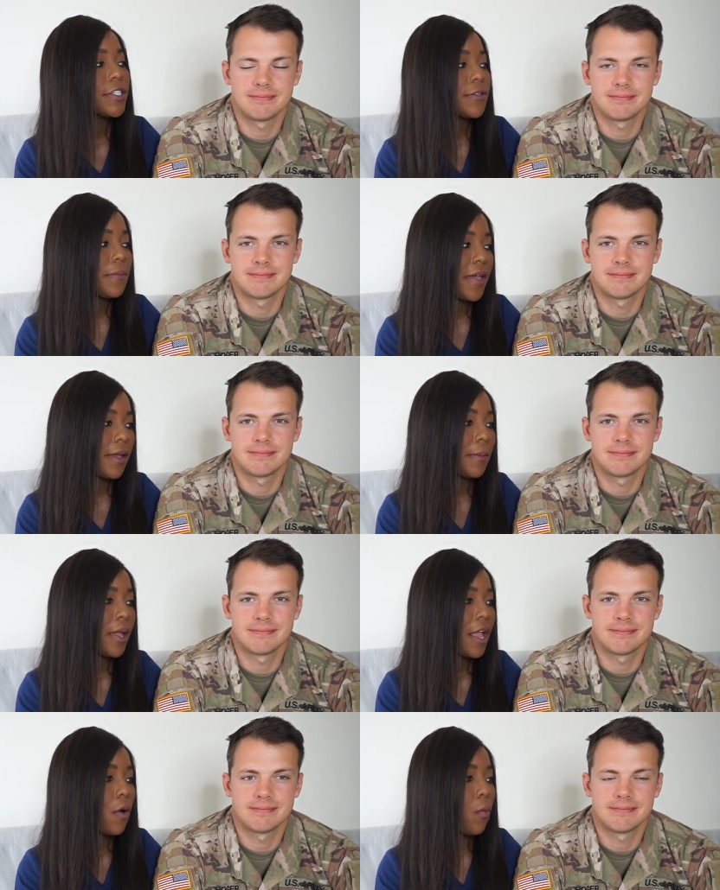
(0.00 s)
Speaker 1: So
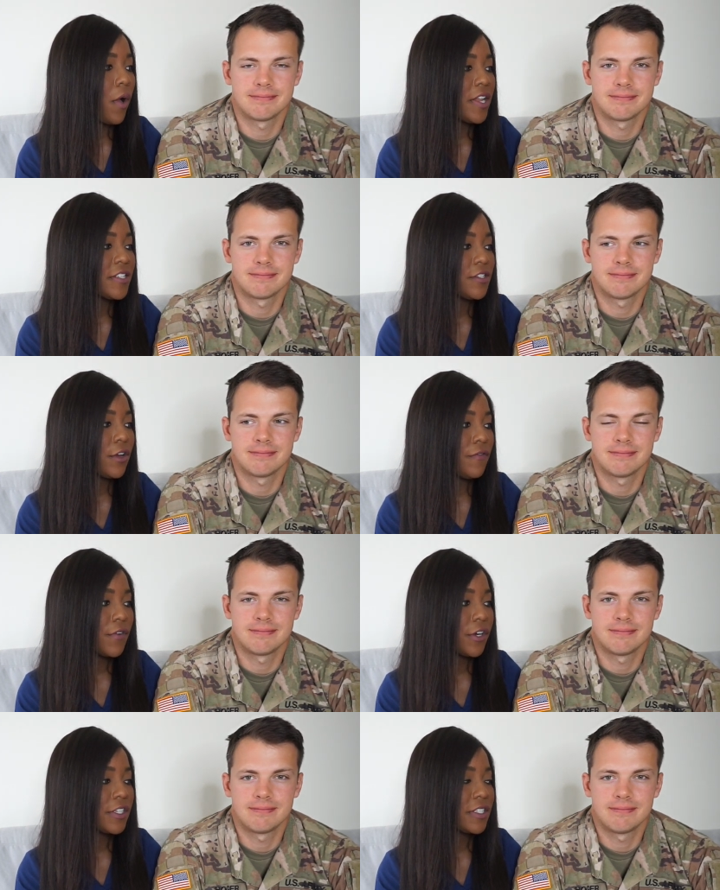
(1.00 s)
babe, what is your
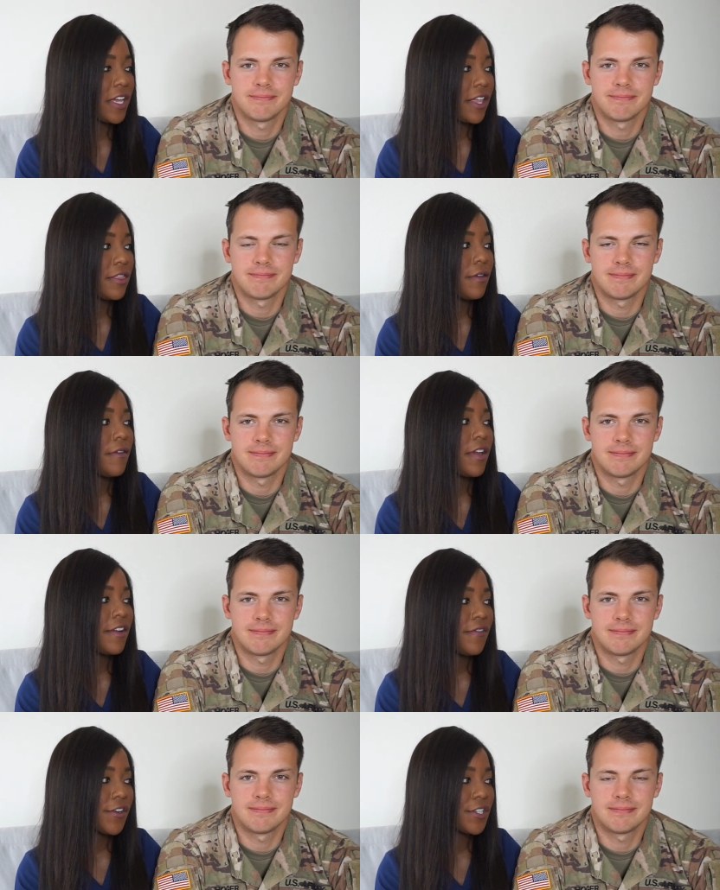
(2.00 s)
first, like the
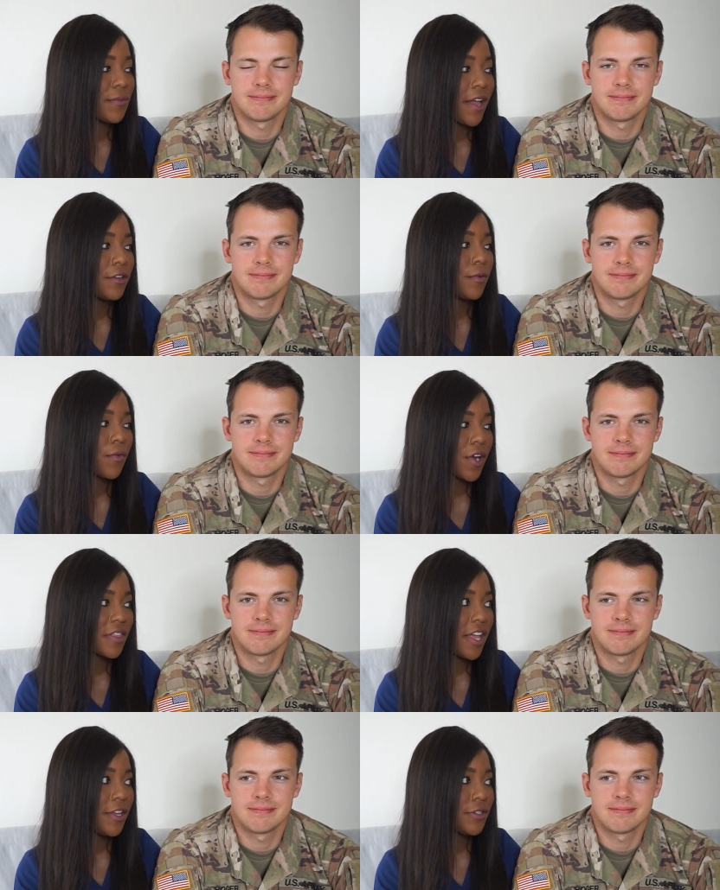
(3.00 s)
very first round of
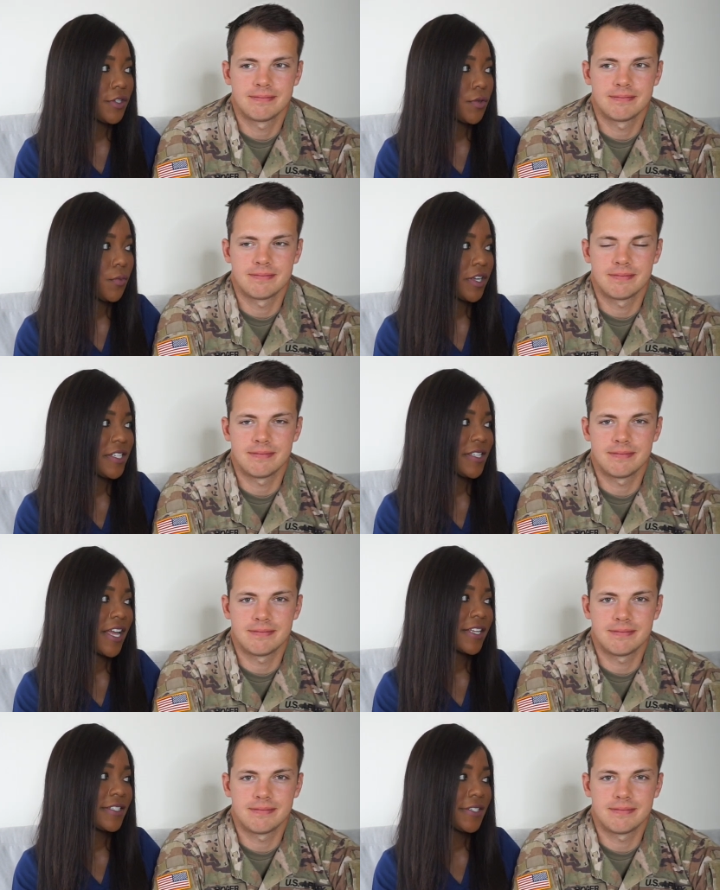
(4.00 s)
work that you do? What does
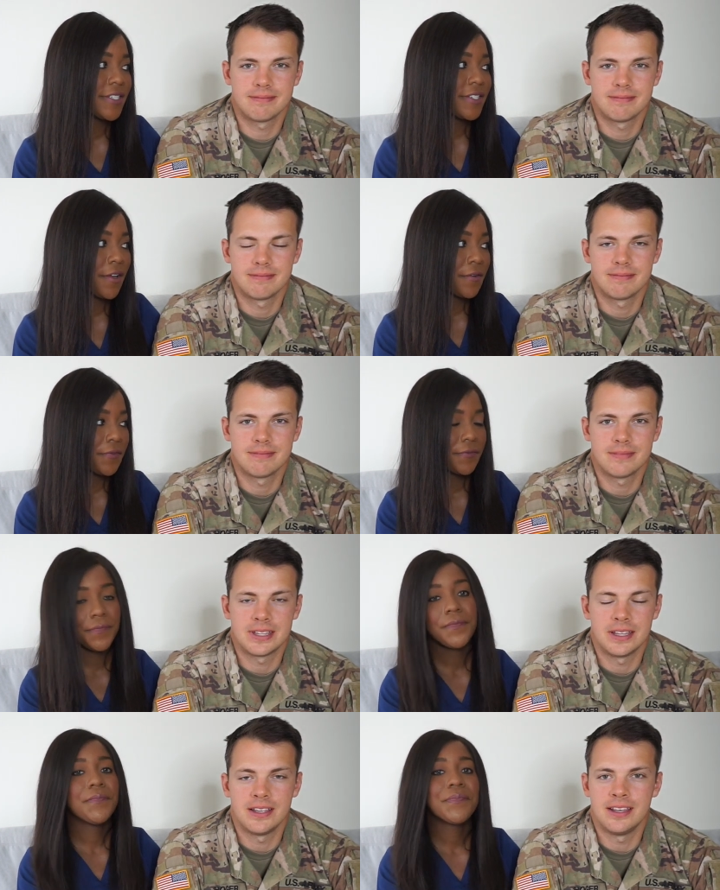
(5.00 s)
that consist
Speaker 2: of?
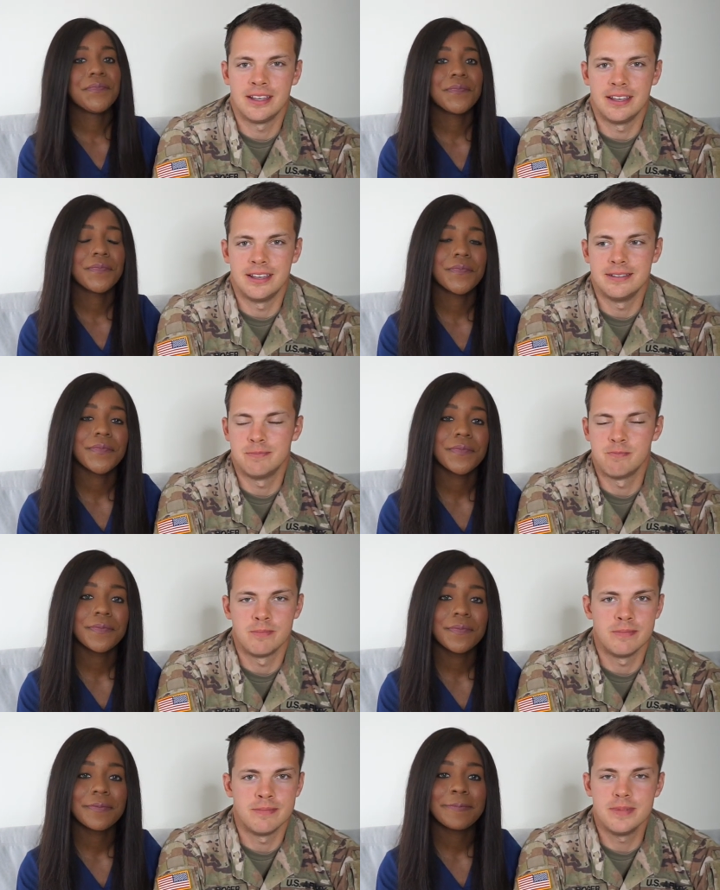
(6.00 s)

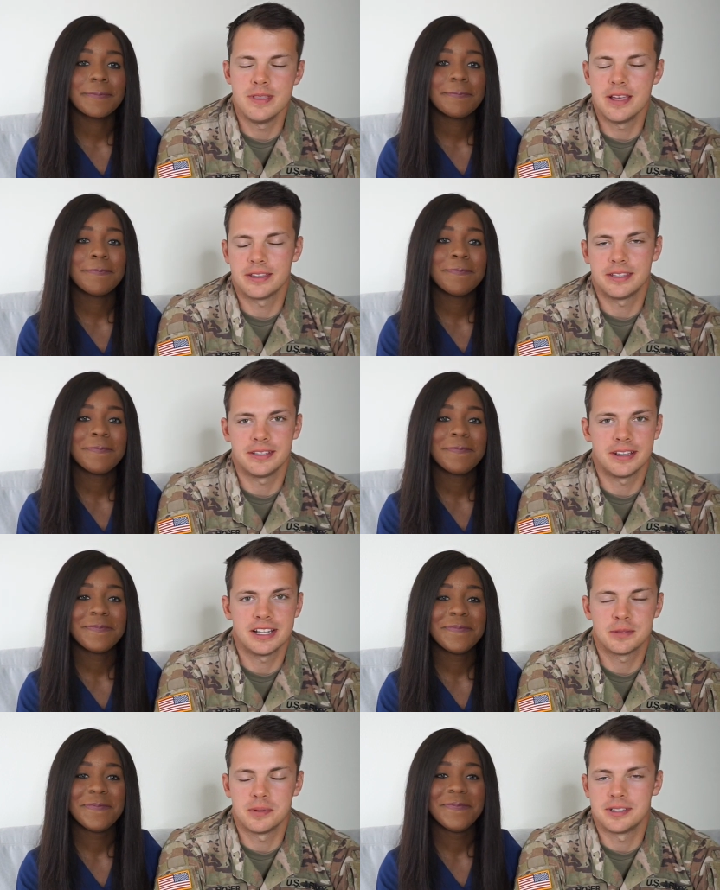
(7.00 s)
Nothing
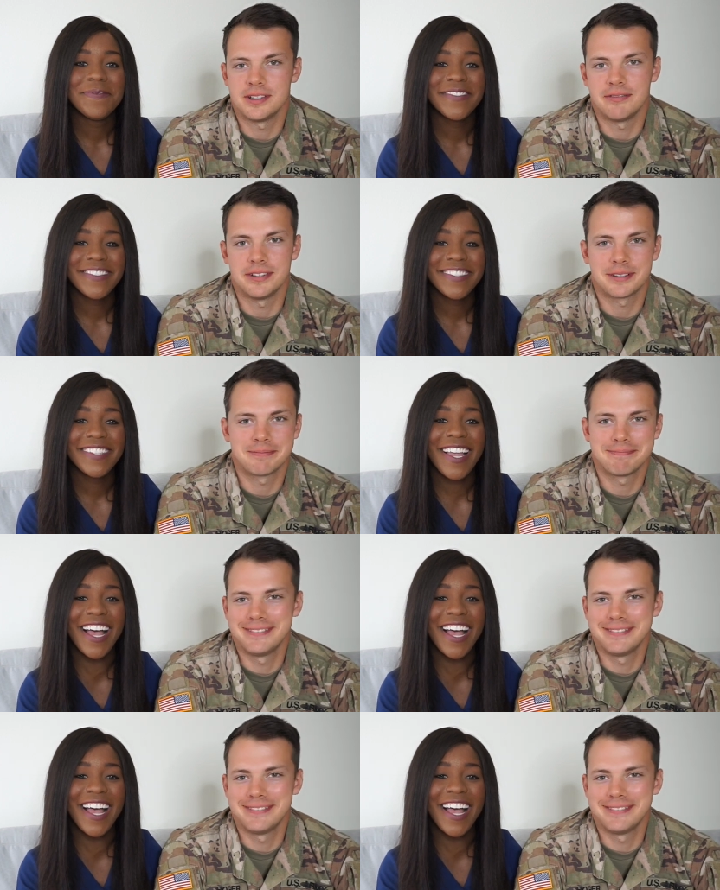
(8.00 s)
that specific.